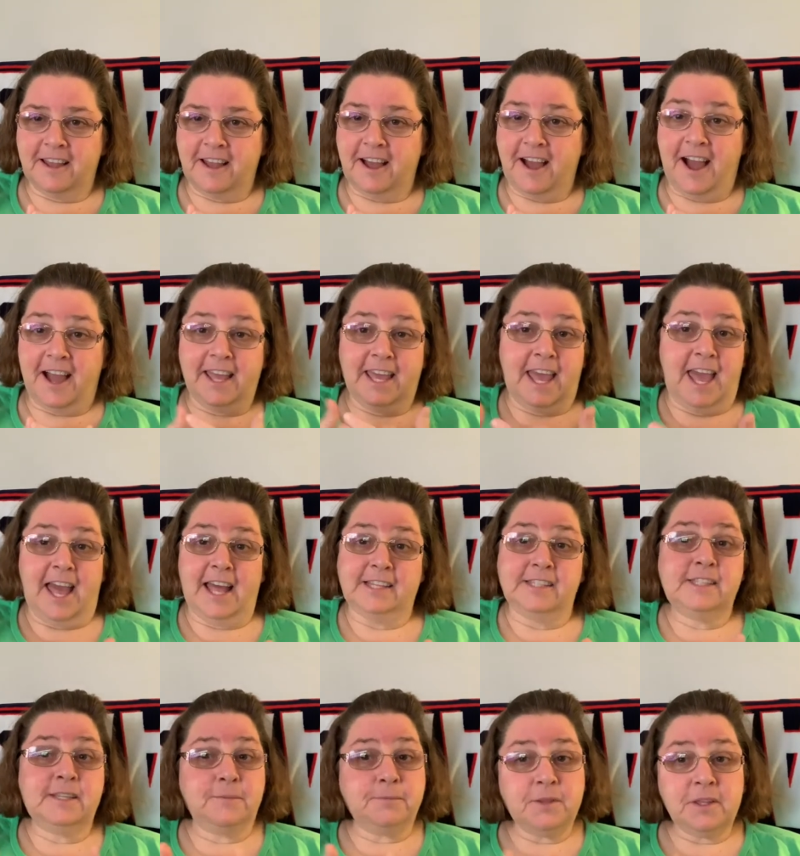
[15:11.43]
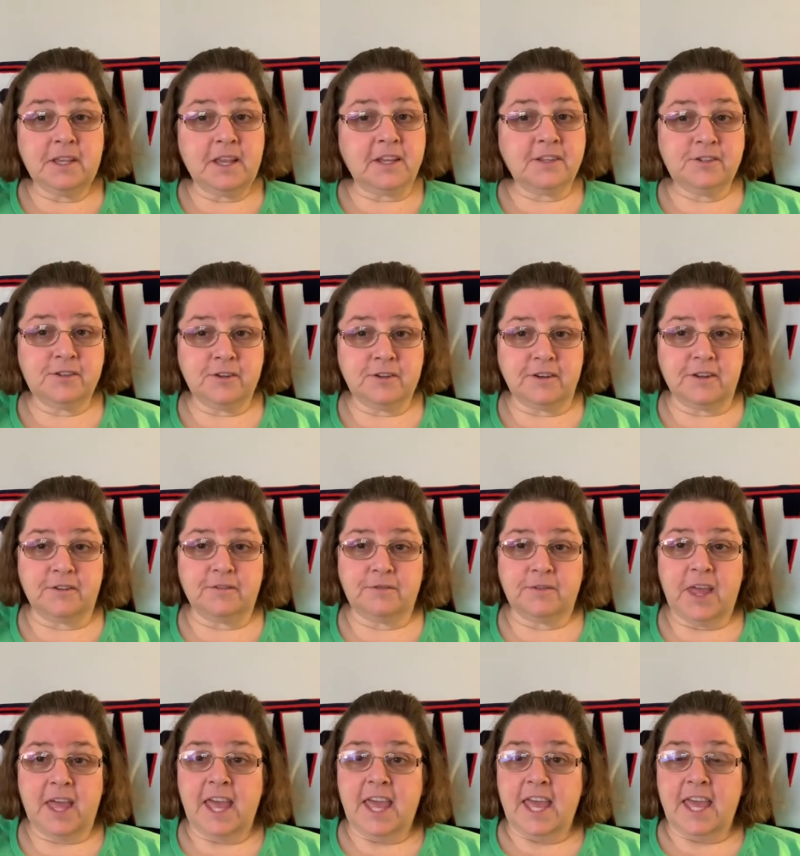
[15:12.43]
I had something I shouldn't have.
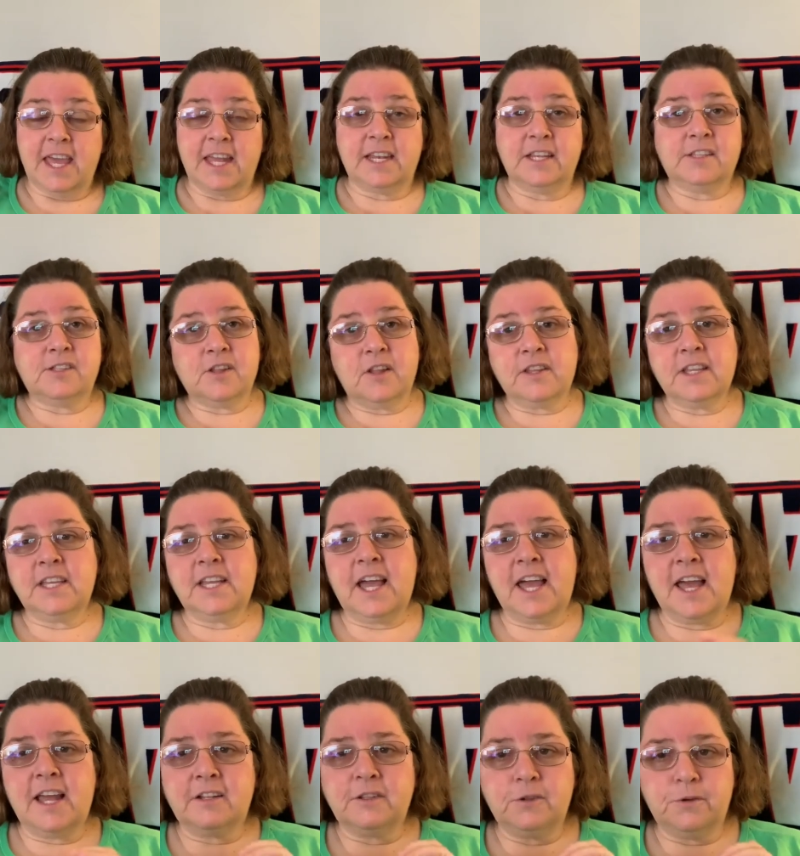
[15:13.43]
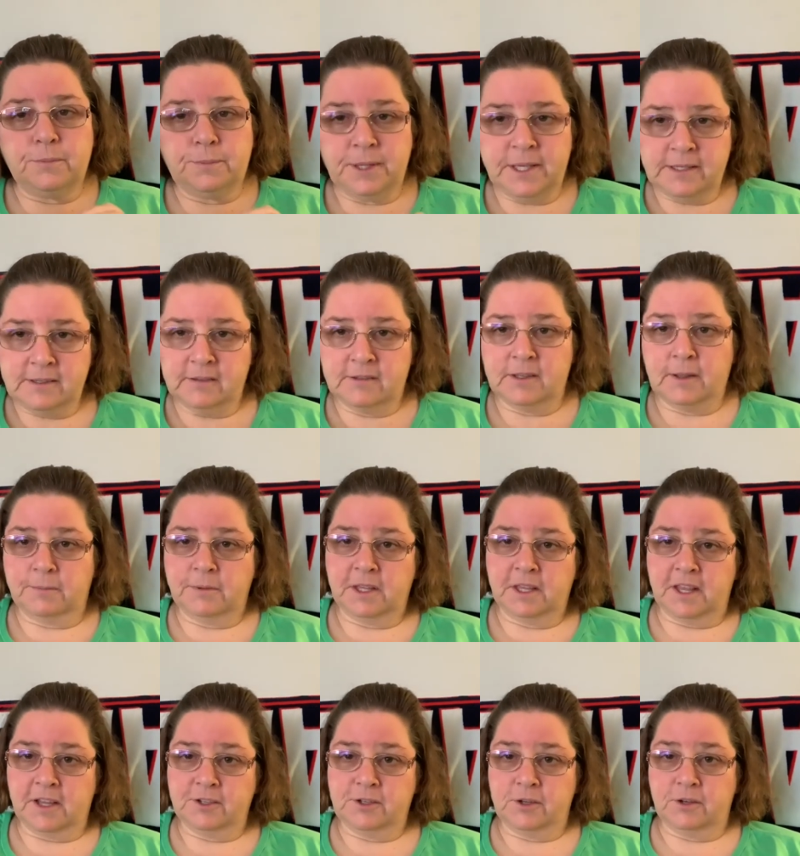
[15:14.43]
And it's not like I had a little piece of something
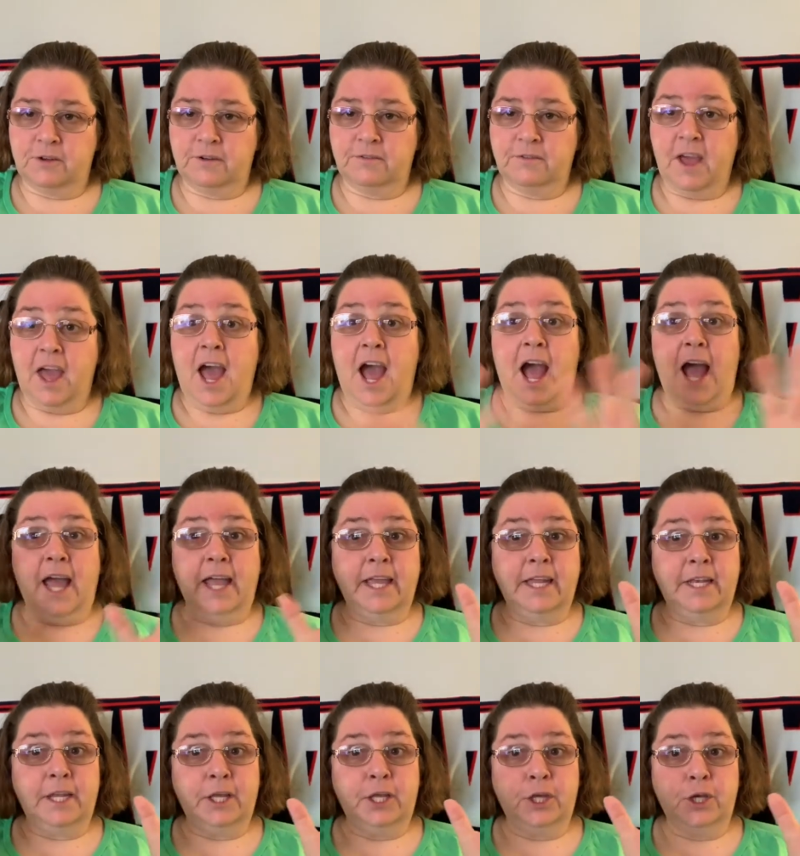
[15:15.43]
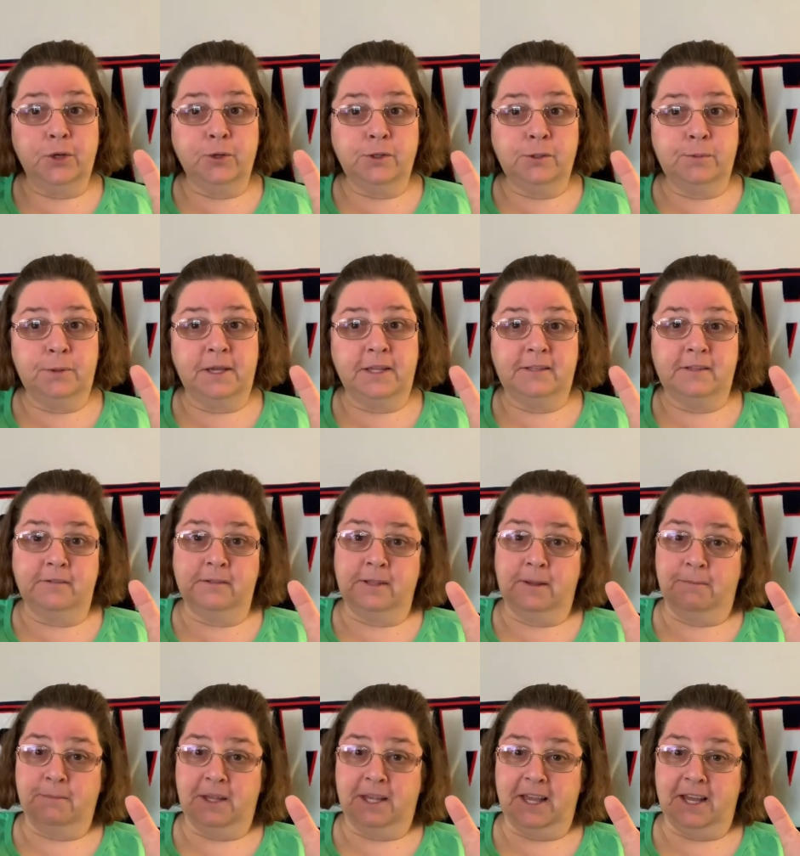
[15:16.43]
I shouldn't have. I ate a huge piece of
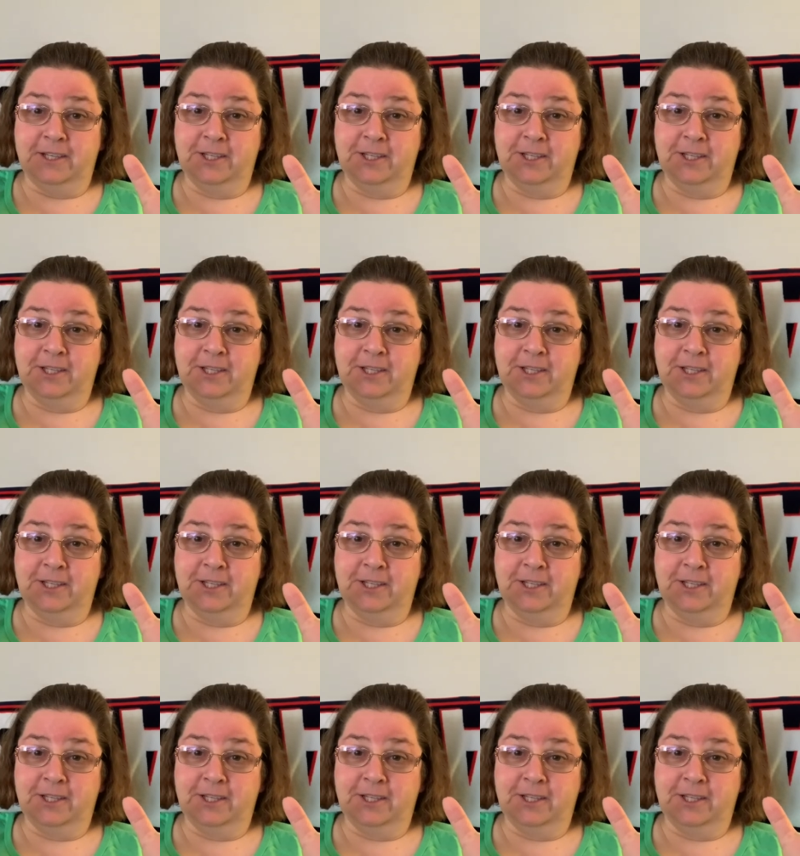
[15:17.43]
something I